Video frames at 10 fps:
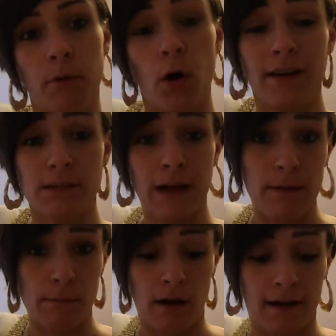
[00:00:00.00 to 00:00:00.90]
pointless
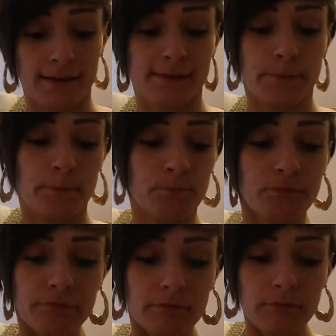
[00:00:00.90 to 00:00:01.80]
baby buys.
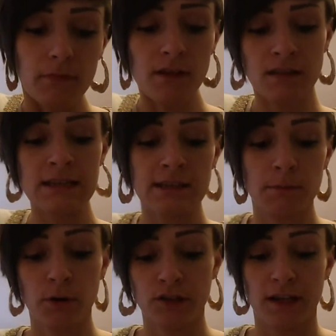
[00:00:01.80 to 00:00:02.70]
So these are
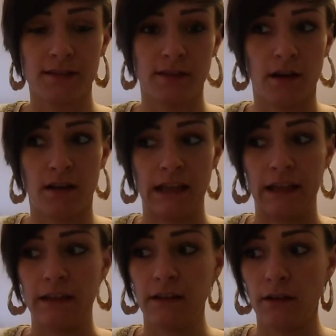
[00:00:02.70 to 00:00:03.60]
the products that
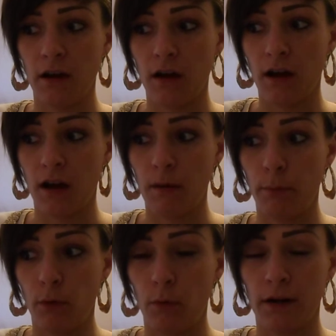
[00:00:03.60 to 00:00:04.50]
I
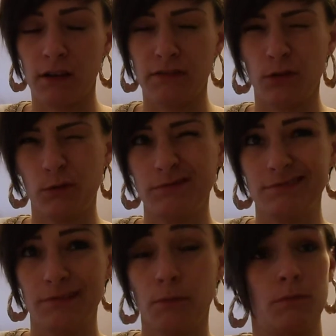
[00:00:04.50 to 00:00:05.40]
bought and I thought,
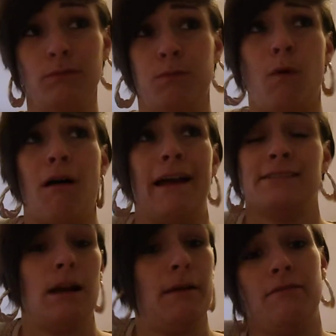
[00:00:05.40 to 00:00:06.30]

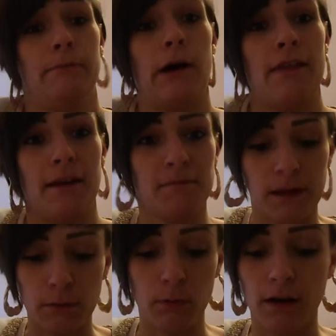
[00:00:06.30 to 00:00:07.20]
why did I even buy them?
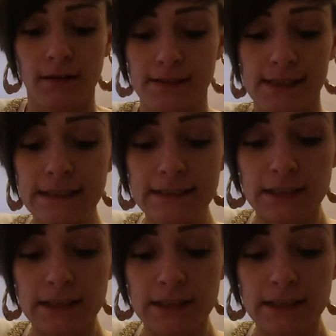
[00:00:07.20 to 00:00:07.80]
They were pointless.